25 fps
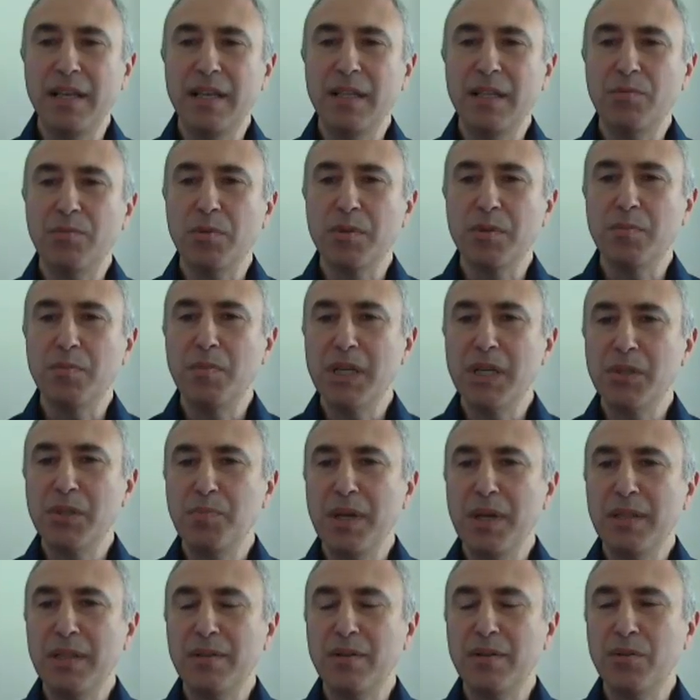It was much
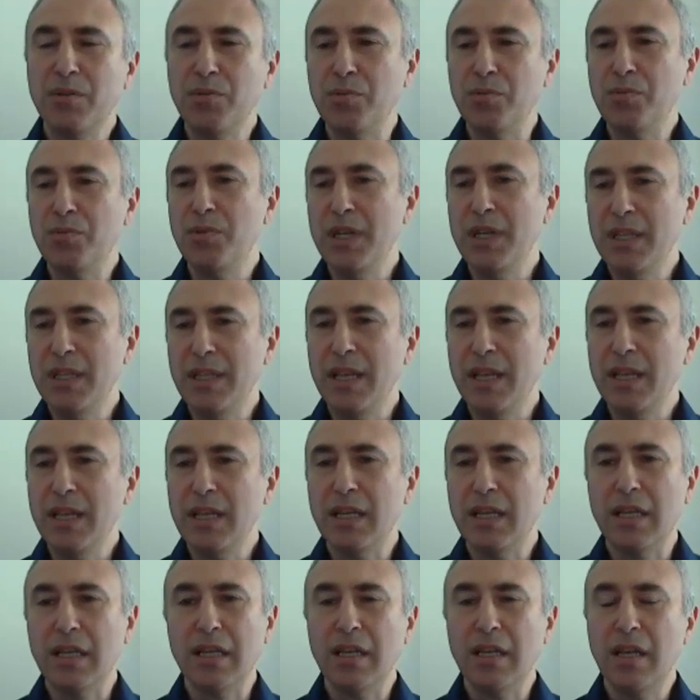better to retake
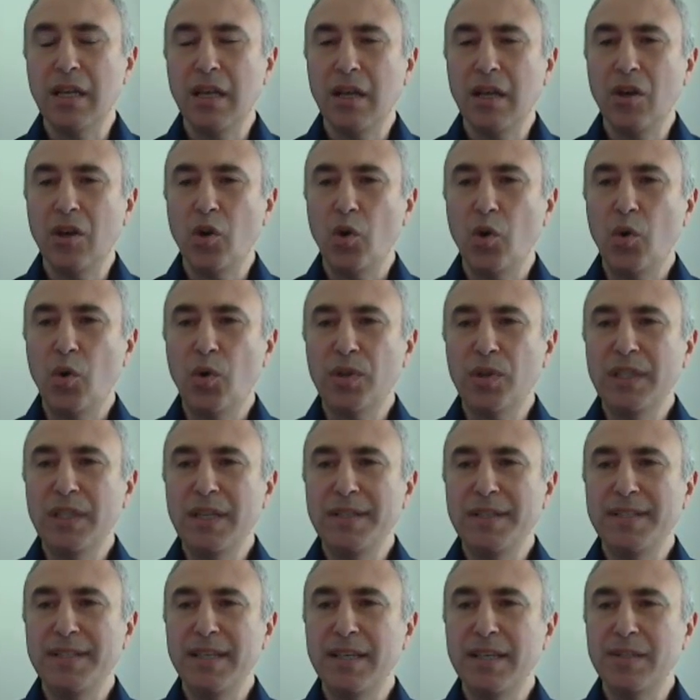on
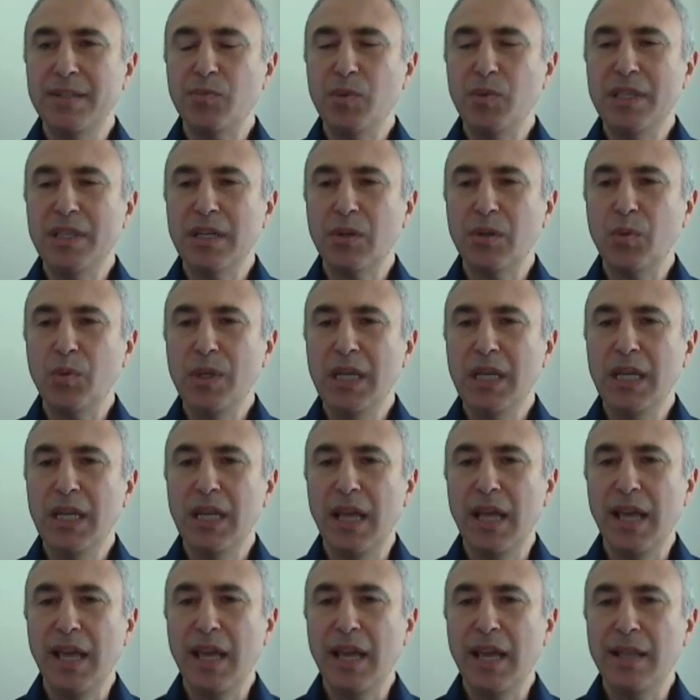d6 with the queen
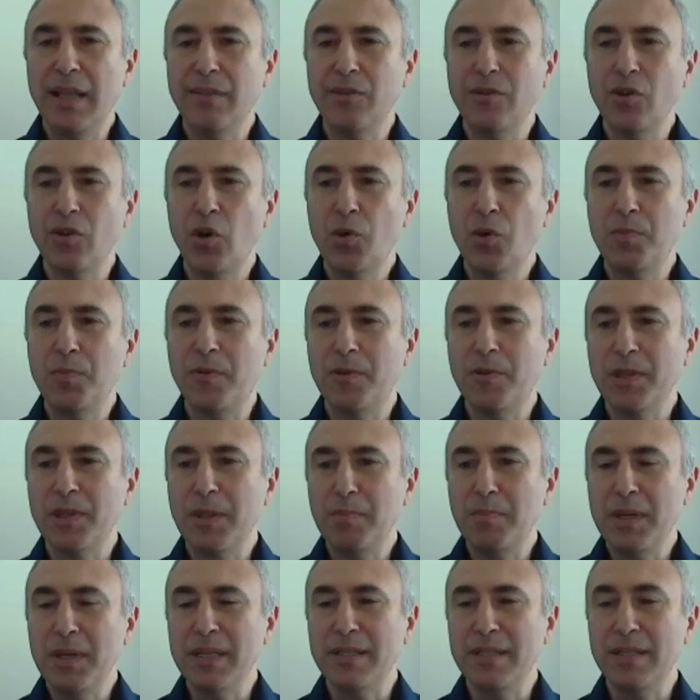and hope for the
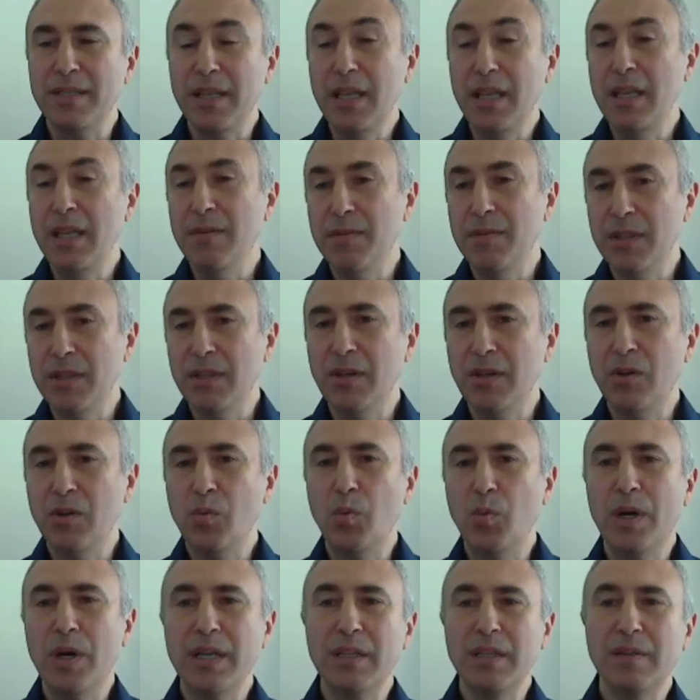best, even though
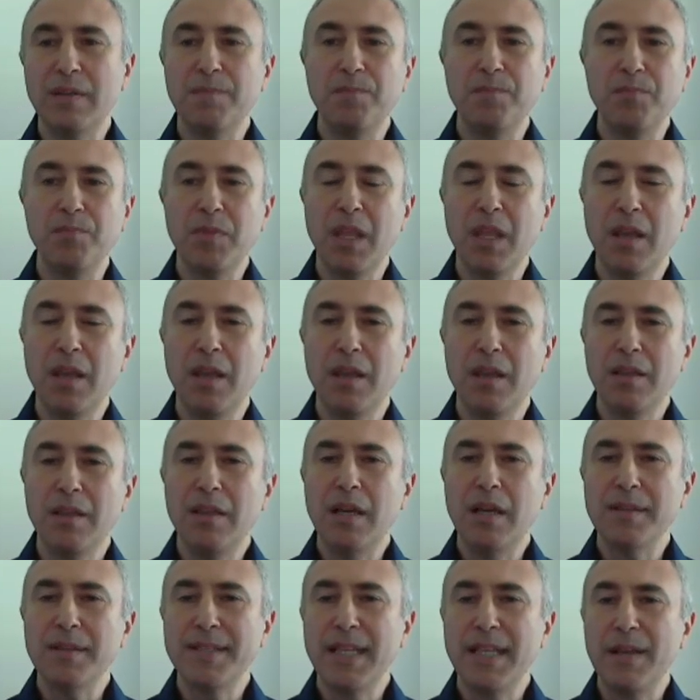white
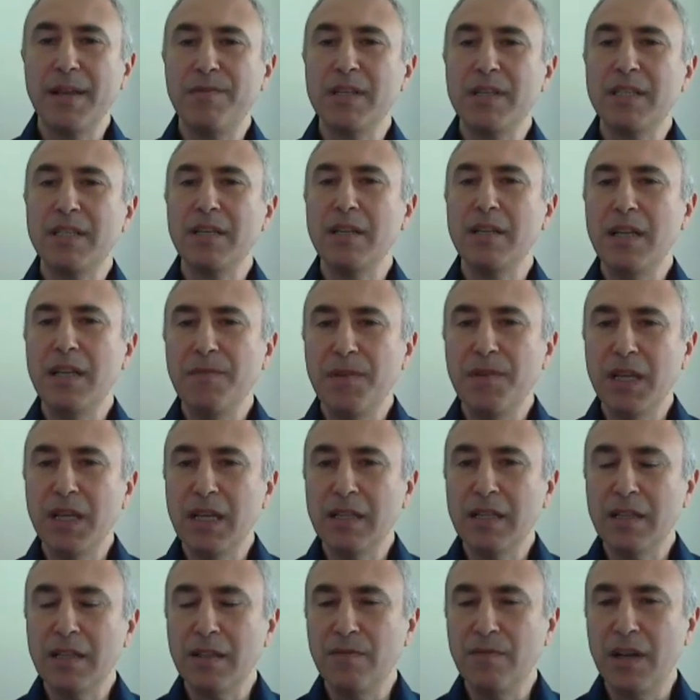does have a
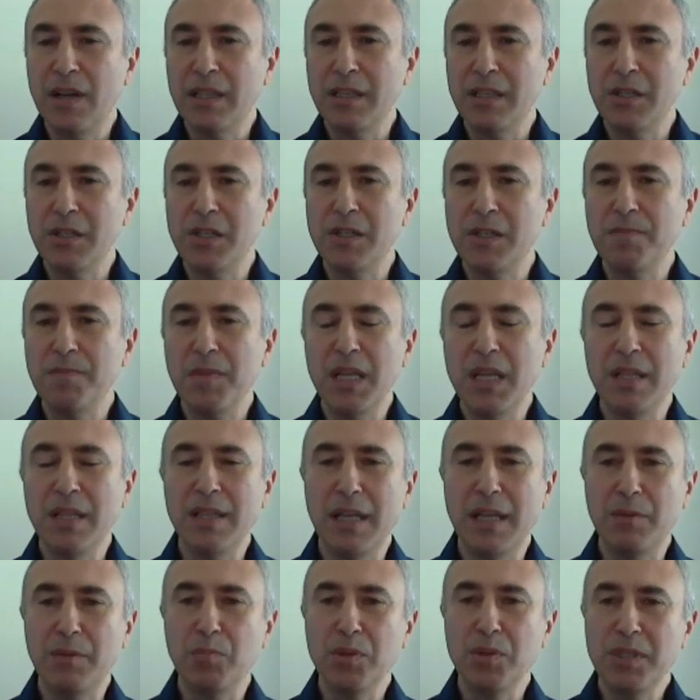significant advantage in
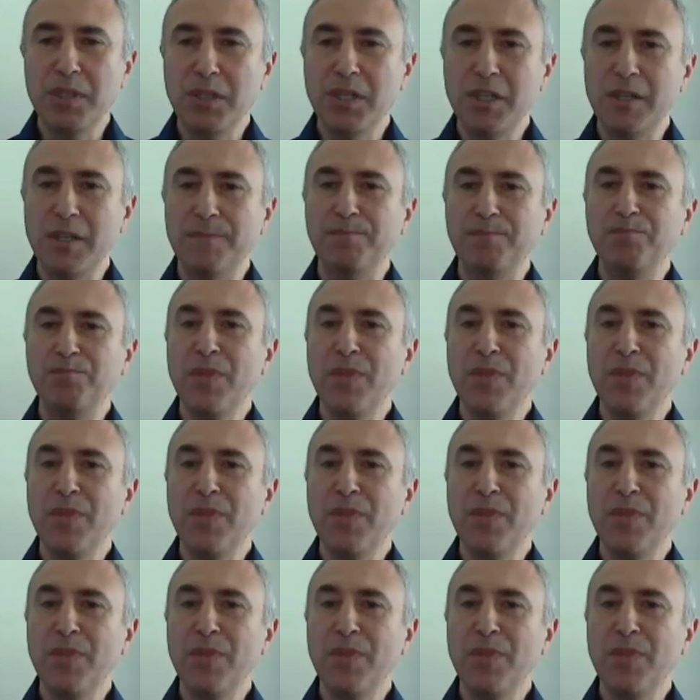that position.